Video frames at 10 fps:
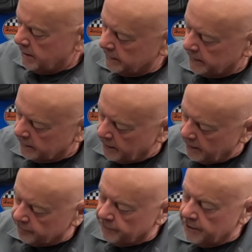and then
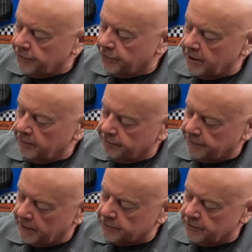everything,
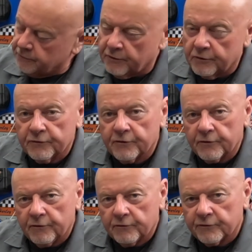fender and turn
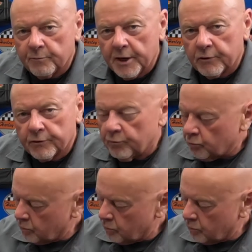signals are mounted